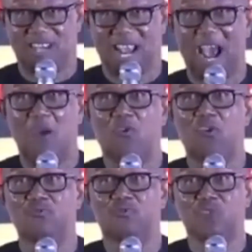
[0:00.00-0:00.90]
I will
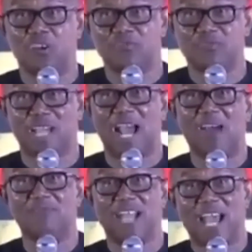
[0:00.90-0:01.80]
consult, I
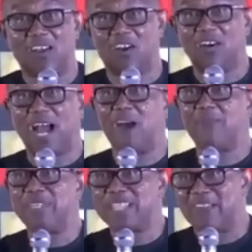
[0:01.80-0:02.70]
will dialogue, I will
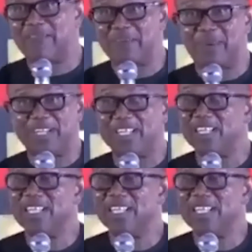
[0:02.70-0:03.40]
meet everybody.